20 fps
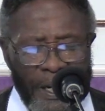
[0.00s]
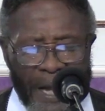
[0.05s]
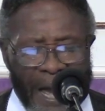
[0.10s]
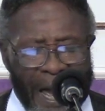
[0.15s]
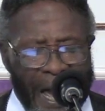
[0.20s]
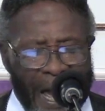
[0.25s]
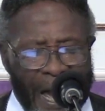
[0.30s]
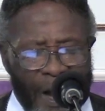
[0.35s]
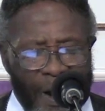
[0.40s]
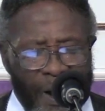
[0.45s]

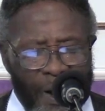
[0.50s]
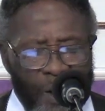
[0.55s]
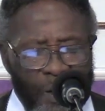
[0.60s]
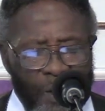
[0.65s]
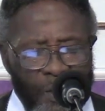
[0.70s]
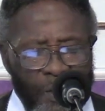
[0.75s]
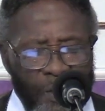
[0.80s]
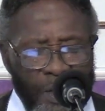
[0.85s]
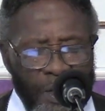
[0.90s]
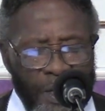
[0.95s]

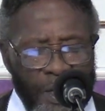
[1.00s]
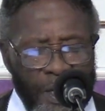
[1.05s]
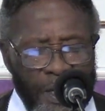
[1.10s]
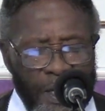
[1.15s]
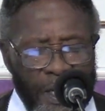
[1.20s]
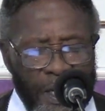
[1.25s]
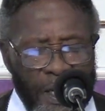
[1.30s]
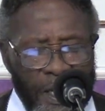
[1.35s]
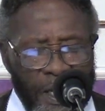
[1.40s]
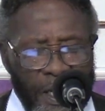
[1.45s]
Now
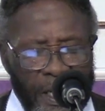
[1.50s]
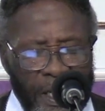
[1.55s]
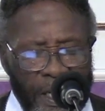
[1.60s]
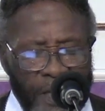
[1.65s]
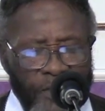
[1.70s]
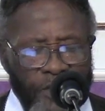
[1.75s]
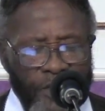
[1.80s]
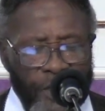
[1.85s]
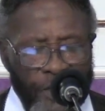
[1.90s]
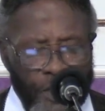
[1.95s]

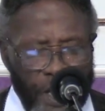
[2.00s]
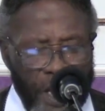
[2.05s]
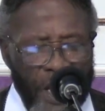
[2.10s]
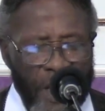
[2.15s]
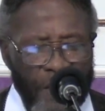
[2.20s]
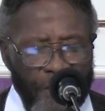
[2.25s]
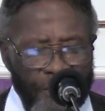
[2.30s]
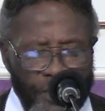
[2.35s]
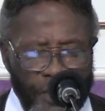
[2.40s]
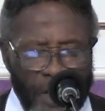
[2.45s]
is a
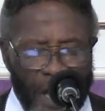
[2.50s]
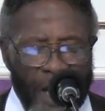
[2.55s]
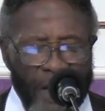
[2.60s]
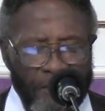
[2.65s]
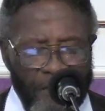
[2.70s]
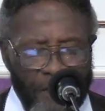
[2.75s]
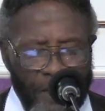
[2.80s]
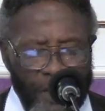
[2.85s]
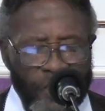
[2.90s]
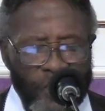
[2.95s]
day of
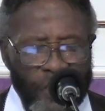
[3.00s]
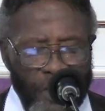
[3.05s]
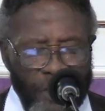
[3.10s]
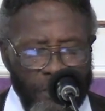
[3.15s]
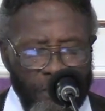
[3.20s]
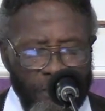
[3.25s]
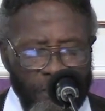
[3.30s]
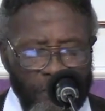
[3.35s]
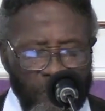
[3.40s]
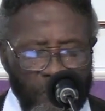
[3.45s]

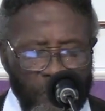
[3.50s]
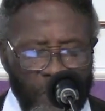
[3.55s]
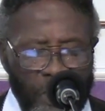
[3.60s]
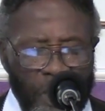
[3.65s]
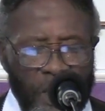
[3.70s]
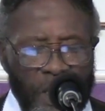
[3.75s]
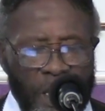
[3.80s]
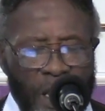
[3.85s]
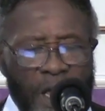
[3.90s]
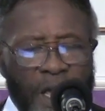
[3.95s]
salvation.
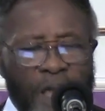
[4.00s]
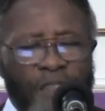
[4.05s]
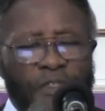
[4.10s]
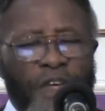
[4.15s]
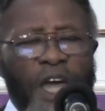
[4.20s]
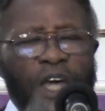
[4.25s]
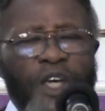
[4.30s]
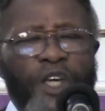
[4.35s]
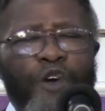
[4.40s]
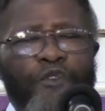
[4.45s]

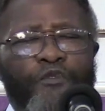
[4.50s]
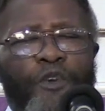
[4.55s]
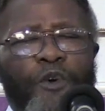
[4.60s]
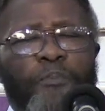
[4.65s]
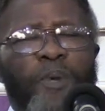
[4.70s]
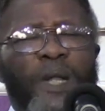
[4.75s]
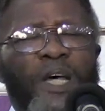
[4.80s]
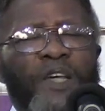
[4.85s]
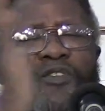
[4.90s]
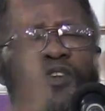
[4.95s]
Thank you
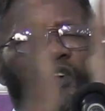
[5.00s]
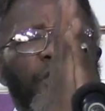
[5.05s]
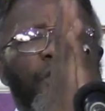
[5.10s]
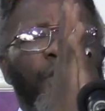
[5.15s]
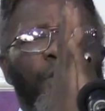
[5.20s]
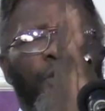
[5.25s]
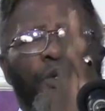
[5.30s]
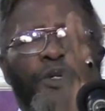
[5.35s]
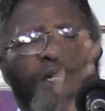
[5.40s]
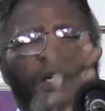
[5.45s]
for
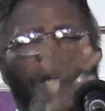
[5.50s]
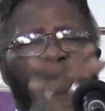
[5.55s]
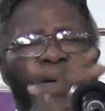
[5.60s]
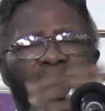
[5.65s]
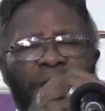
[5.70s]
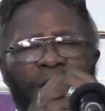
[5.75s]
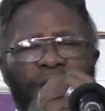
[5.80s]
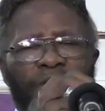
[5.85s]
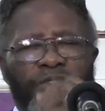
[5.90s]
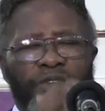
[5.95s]
blessing Golden
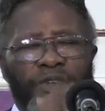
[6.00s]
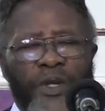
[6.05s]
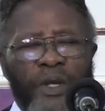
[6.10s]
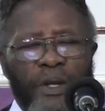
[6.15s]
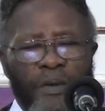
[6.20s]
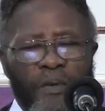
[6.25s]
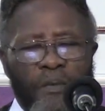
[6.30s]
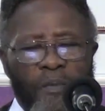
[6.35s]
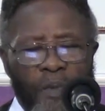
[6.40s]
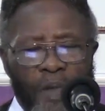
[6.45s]

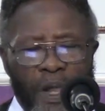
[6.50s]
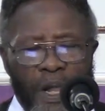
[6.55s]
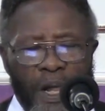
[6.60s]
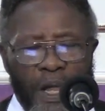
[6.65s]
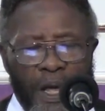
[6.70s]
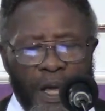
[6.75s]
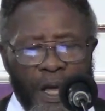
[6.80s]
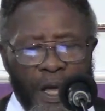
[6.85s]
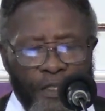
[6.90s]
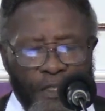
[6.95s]
Heights.
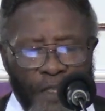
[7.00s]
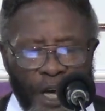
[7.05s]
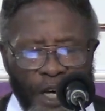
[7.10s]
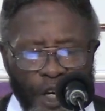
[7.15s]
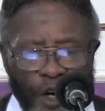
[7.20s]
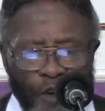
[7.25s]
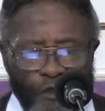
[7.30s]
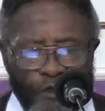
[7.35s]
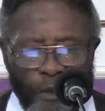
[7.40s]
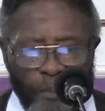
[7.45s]

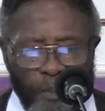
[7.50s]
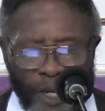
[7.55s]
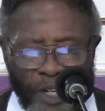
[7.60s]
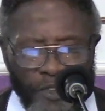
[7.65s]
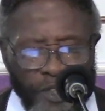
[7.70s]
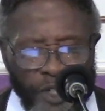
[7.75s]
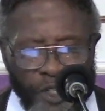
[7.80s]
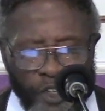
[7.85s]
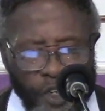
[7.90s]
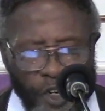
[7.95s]
Thank you for
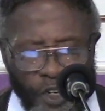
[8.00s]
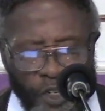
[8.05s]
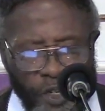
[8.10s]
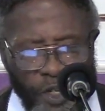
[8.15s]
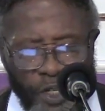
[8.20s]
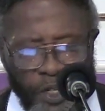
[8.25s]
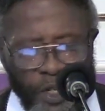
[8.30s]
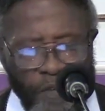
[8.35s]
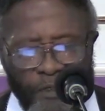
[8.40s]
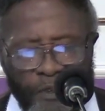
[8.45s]
blessing
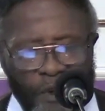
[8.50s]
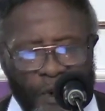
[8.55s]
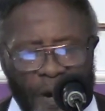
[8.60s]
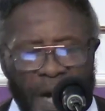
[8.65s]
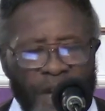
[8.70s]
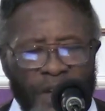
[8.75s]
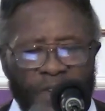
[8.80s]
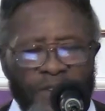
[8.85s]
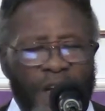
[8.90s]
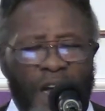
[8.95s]
churches of
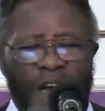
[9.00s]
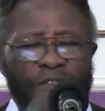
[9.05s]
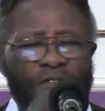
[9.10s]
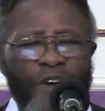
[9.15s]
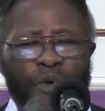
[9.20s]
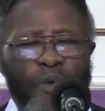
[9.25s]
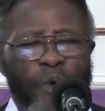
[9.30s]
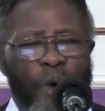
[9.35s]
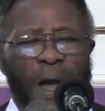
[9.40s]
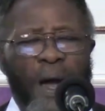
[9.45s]
Christ
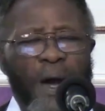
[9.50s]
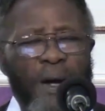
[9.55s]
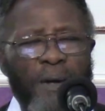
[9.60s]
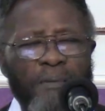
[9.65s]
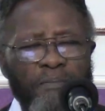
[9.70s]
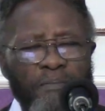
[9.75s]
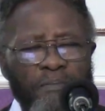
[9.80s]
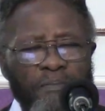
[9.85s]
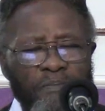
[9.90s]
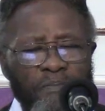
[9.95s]

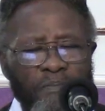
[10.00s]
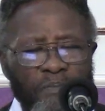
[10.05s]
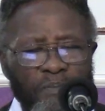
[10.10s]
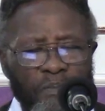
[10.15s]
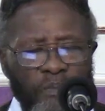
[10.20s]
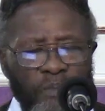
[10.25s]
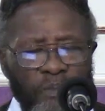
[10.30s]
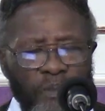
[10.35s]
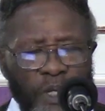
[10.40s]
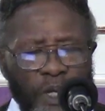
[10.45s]
everywhere.
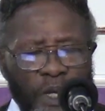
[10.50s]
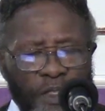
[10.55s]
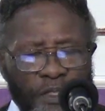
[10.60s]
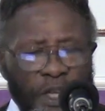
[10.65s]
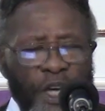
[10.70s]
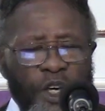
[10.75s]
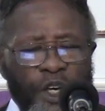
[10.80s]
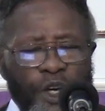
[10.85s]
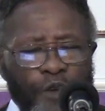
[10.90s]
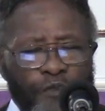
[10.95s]

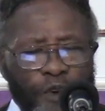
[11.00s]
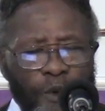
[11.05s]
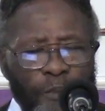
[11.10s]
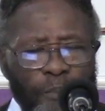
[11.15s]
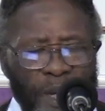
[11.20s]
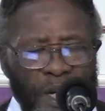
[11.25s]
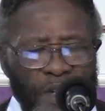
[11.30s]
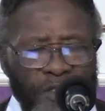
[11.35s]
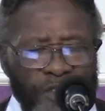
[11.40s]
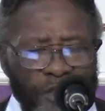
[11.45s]
Thank you
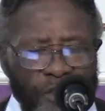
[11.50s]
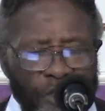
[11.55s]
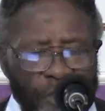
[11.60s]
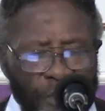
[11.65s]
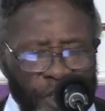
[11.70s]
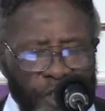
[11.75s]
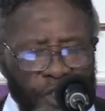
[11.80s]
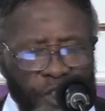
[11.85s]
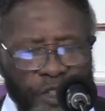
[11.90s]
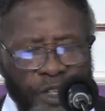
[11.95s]
for
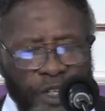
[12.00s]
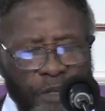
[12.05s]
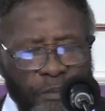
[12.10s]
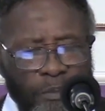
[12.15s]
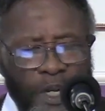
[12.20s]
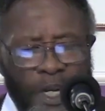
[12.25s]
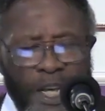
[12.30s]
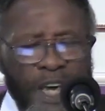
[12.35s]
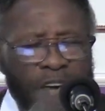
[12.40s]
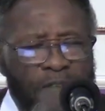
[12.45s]
blessing Christians
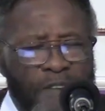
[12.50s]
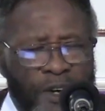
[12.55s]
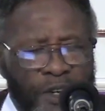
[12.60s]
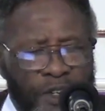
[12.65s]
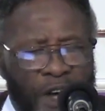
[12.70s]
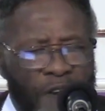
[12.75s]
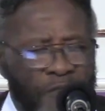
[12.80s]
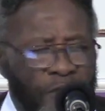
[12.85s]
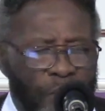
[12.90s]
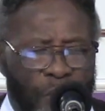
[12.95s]
and
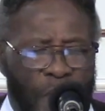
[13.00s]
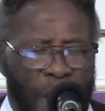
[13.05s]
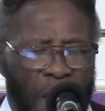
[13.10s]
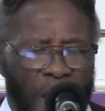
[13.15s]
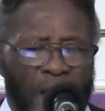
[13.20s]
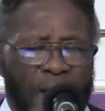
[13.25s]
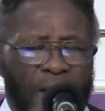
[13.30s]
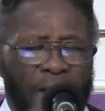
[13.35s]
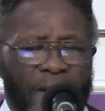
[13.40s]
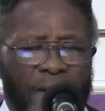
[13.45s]
believers
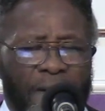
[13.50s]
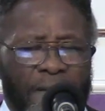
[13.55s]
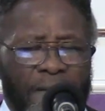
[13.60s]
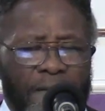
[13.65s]
everywhere.